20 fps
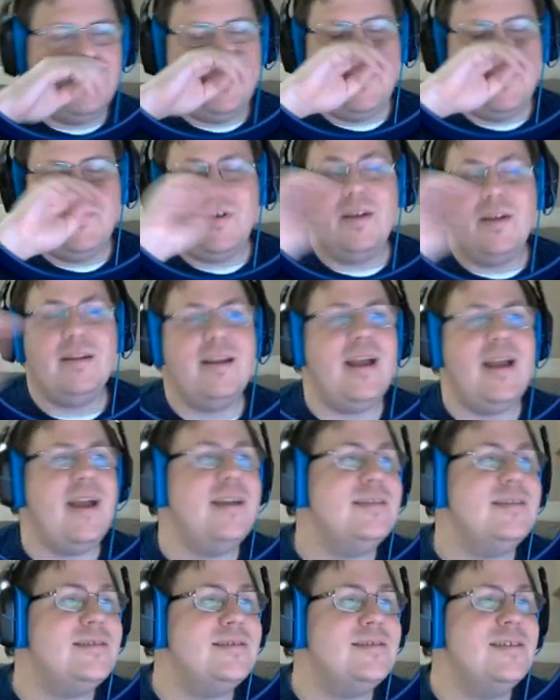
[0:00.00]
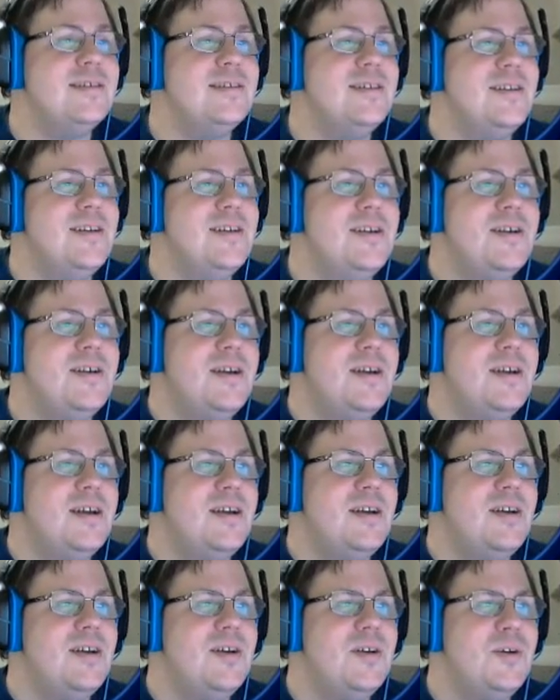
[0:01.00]
Guys,
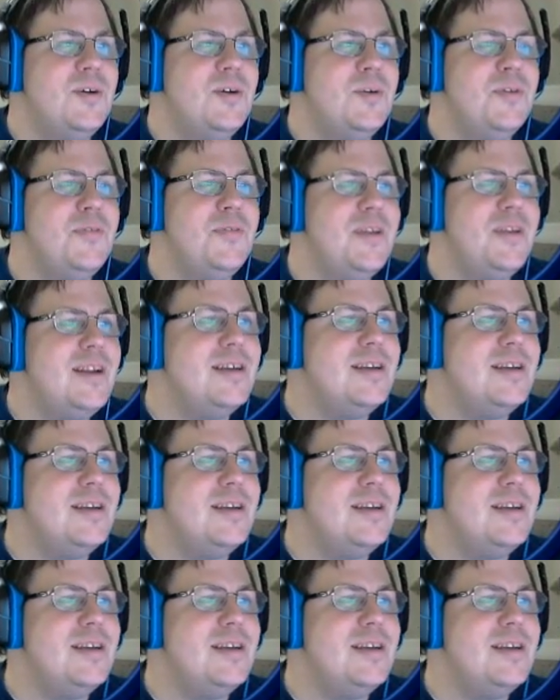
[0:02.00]
we're finished.